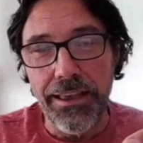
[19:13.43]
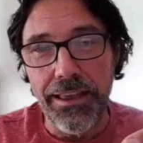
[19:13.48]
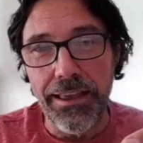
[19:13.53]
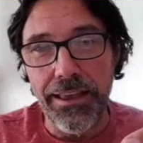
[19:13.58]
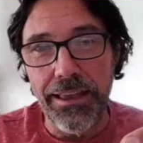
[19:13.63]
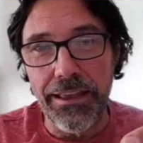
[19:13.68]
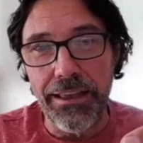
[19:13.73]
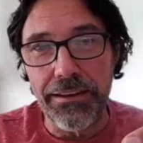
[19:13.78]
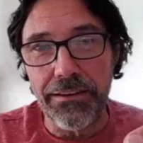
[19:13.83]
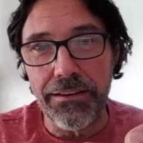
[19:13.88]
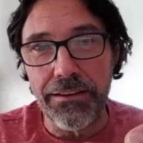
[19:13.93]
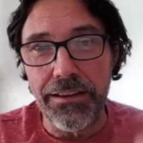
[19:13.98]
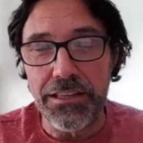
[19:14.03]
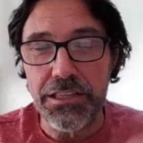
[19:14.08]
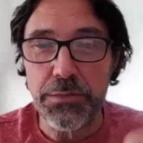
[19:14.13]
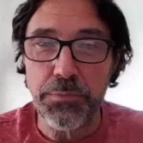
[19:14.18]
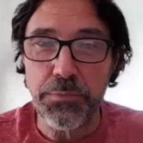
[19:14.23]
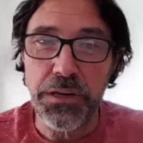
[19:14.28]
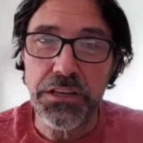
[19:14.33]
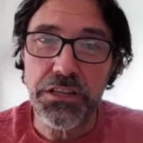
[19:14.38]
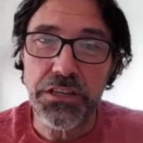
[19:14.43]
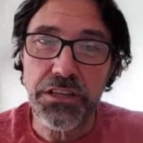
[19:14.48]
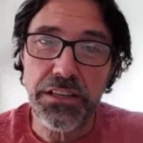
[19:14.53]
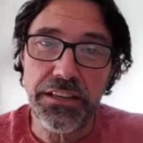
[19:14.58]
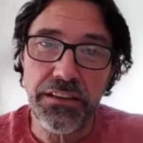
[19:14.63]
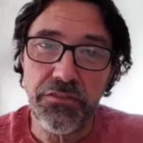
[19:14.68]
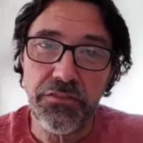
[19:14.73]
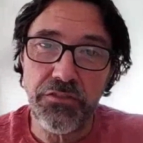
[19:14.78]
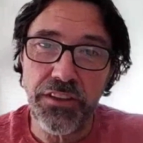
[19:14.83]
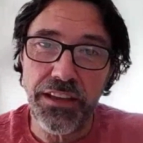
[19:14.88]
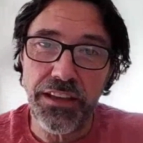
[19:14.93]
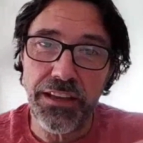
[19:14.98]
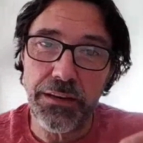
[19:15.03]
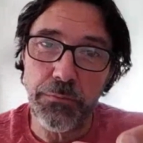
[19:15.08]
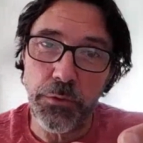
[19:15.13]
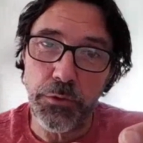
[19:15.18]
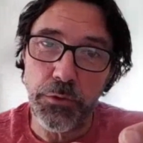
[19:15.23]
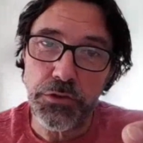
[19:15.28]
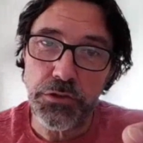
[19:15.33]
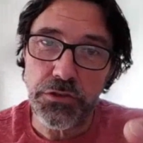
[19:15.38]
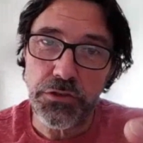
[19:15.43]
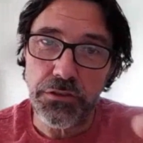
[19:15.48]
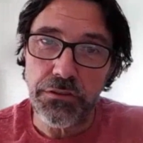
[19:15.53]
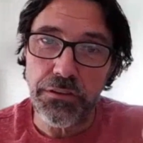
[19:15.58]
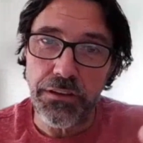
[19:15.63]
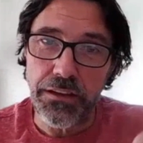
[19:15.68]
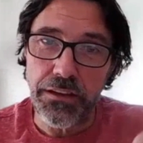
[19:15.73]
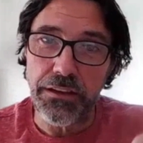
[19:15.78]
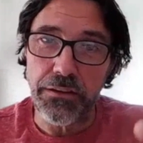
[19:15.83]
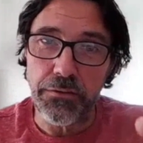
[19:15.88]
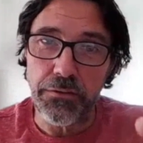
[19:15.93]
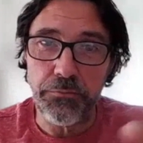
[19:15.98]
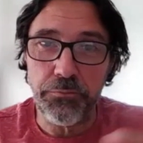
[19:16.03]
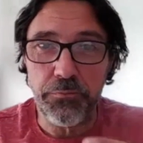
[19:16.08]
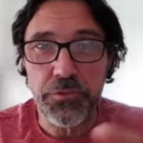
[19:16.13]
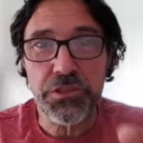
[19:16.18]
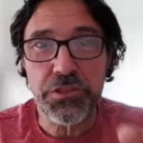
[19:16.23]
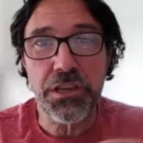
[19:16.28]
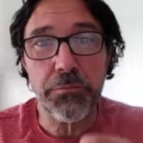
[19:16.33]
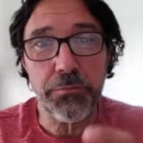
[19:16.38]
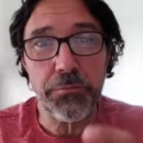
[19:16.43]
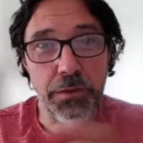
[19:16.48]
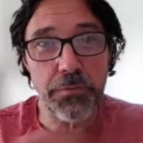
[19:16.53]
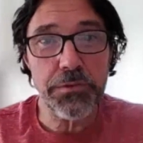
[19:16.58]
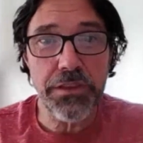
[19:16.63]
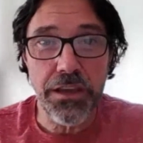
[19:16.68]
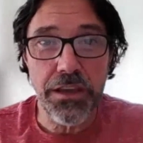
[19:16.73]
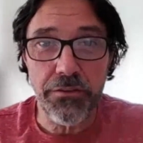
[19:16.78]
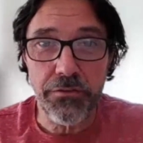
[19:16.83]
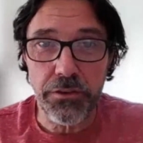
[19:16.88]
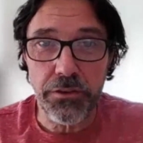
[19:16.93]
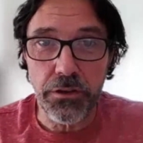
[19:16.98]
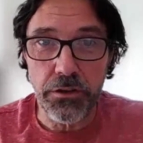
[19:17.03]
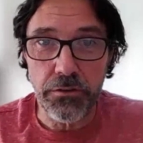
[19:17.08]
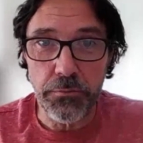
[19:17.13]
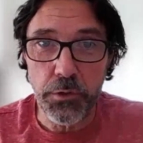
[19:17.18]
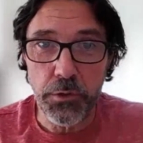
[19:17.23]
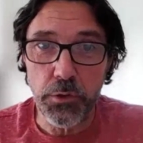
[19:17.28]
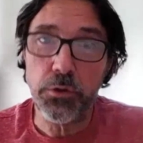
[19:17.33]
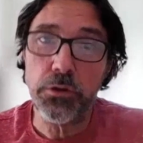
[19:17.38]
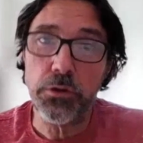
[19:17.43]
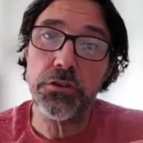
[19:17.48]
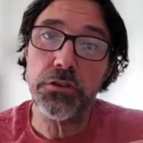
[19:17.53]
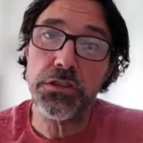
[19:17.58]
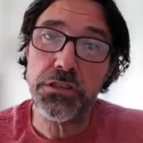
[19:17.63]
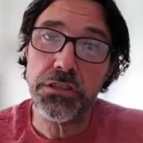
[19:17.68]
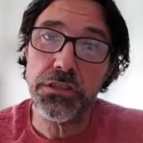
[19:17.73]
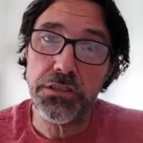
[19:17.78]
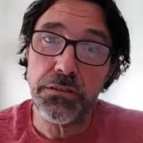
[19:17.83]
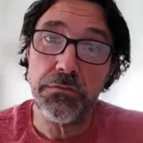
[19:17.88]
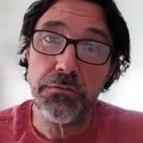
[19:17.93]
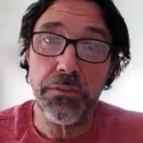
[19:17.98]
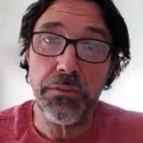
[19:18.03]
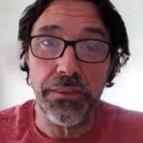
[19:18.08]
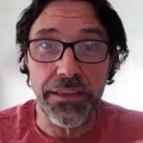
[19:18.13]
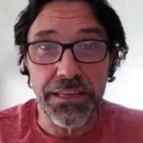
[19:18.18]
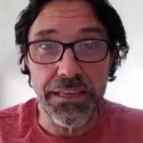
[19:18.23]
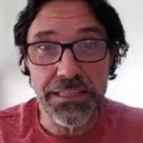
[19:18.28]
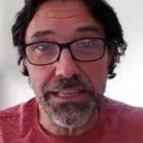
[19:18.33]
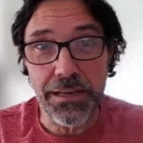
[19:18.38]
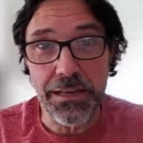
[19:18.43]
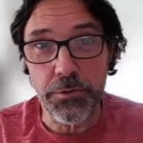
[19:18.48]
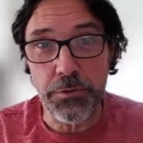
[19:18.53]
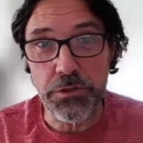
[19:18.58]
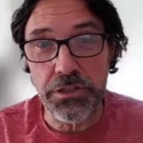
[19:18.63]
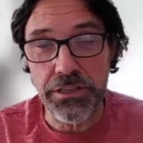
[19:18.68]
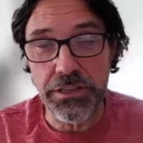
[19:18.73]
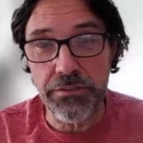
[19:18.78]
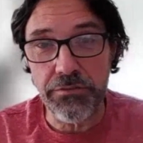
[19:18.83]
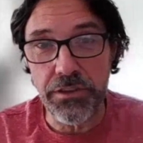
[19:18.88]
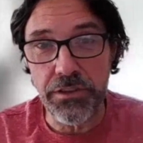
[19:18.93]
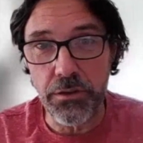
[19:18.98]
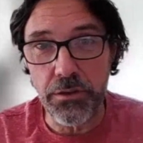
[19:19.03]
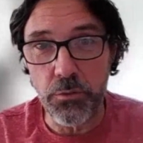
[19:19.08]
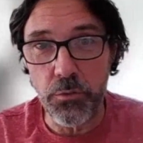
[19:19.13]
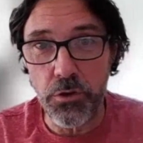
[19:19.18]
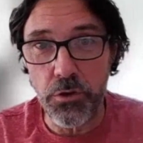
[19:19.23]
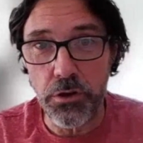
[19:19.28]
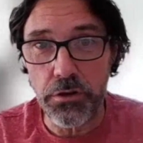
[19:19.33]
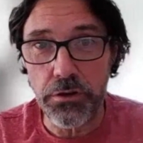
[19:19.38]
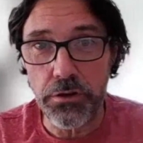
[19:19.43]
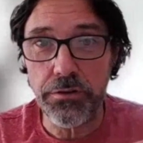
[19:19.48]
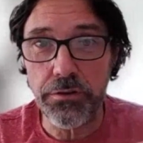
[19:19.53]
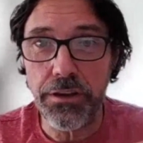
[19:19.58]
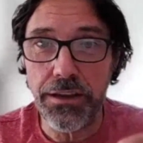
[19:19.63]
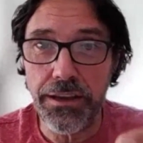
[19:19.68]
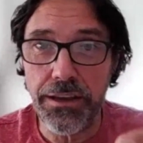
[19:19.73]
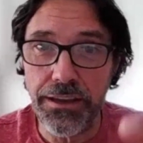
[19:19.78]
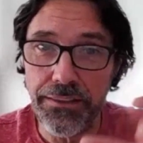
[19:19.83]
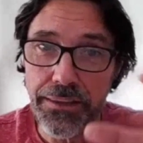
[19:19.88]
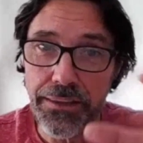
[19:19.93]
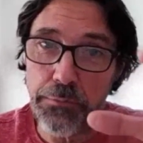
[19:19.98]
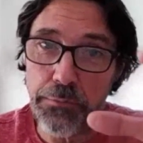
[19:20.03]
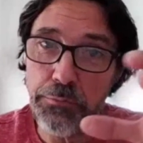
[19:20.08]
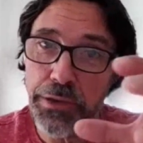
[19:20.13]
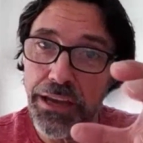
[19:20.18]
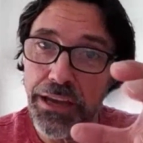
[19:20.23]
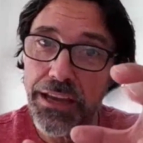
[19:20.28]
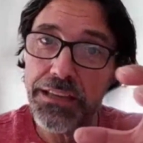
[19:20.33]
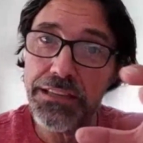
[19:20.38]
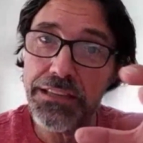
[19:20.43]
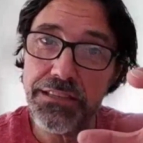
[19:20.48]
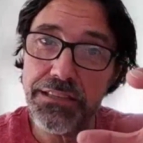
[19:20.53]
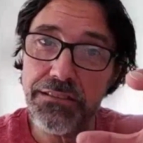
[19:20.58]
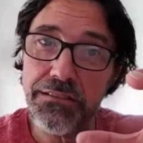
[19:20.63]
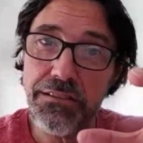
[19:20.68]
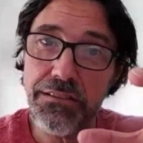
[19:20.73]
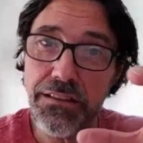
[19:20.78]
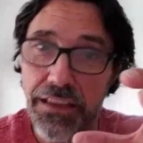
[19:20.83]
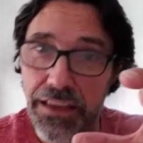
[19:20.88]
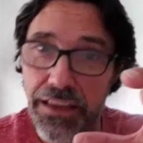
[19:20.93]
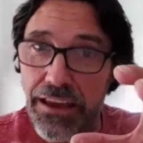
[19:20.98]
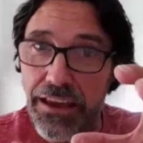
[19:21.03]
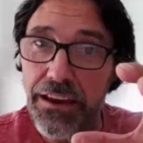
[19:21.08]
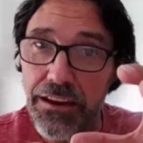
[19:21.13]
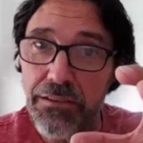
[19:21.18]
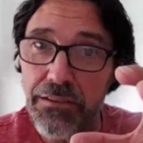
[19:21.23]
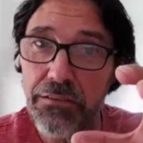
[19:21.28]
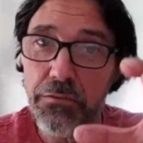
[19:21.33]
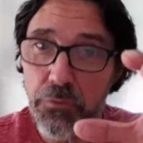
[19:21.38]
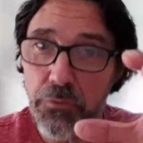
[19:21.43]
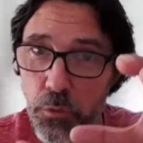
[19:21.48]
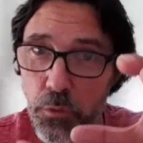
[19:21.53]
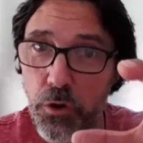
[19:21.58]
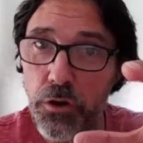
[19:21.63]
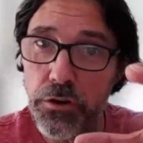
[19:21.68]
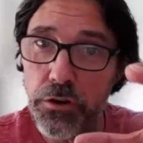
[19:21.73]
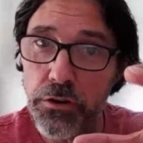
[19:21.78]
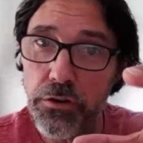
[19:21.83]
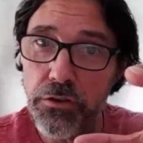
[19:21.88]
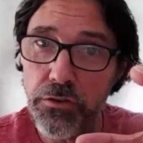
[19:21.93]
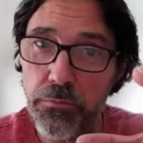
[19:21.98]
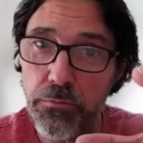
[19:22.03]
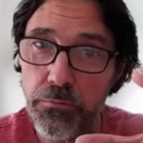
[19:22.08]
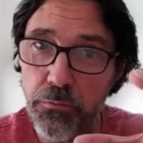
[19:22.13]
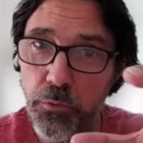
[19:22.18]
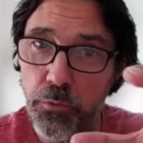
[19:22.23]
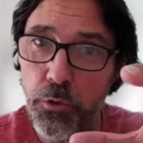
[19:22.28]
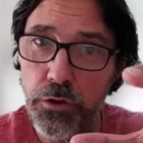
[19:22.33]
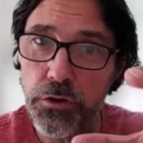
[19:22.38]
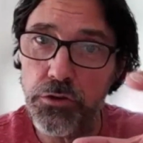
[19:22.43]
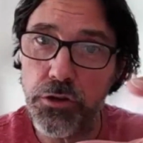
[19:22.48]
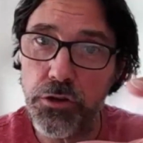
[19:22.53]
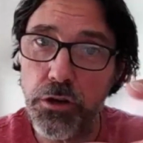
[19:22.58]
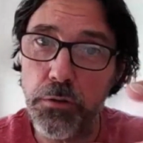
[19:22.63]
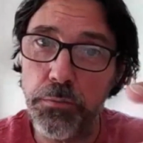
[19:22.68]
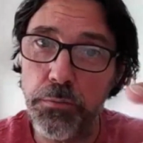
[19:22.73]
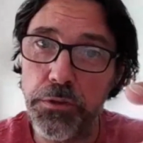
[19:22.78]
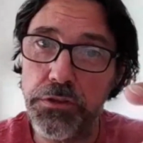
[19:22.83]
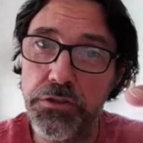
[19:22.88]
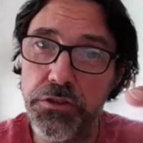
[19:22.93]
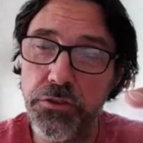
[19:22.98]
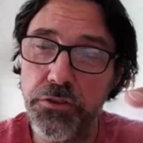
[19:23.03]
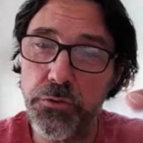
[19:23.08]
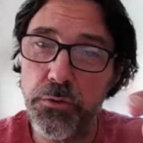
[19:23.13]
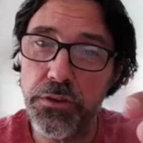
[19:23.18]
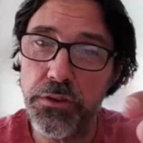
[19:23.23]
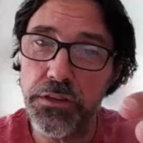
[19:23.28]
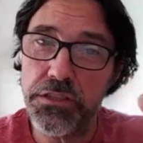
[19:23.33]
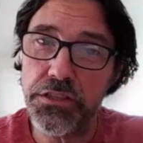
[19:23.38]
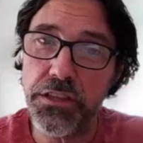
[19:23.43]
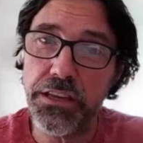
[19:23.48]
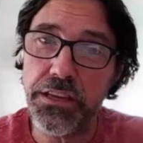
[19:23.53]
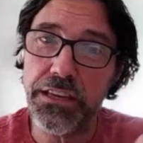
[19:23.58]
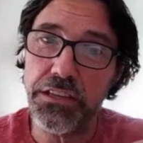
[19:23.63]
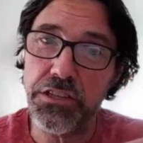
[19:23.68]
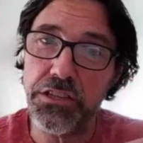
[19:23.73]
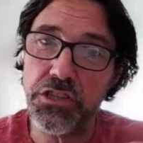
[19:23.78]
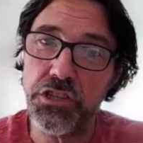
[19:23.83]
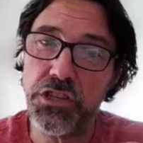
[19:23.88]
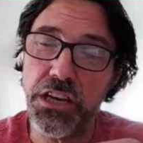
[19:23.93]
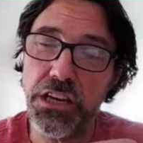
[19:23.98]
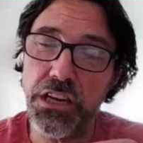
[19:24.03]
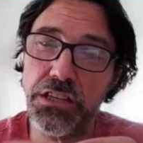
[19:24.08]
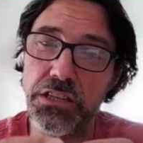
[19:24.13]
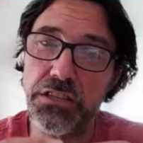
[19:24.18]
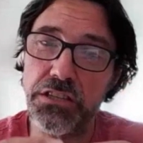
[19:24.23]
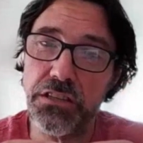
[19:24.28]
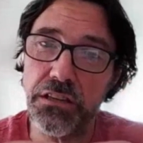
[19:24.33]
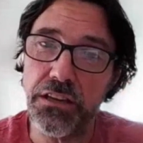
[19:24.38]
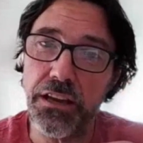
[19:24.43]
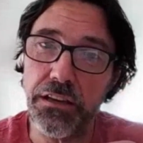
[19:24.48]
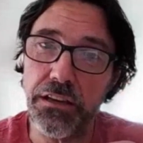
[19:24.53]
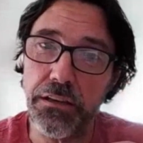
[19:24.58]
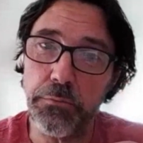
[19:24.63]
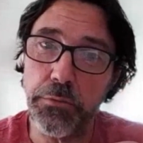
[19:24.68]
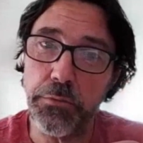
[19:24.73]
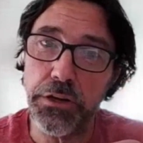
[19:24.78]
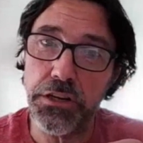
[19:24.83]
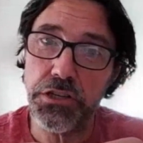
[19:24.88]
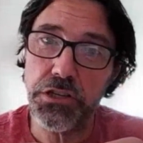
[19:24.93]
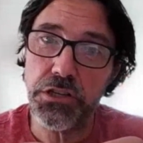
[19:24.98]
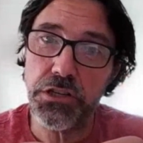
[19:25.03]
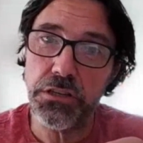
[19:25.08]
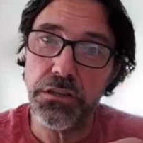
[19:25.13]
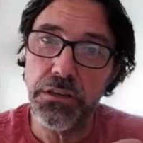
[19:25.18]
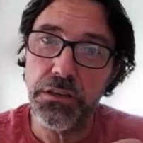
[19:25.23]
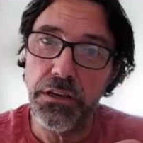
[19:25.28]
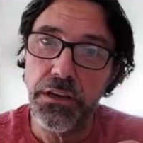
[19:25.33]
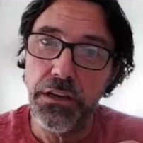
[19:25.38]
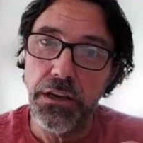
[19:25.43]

And especially if animals, sometimes they have a lot of mucus. These animals live in the water, and they pass water droplets through this thing. It changes the calibration.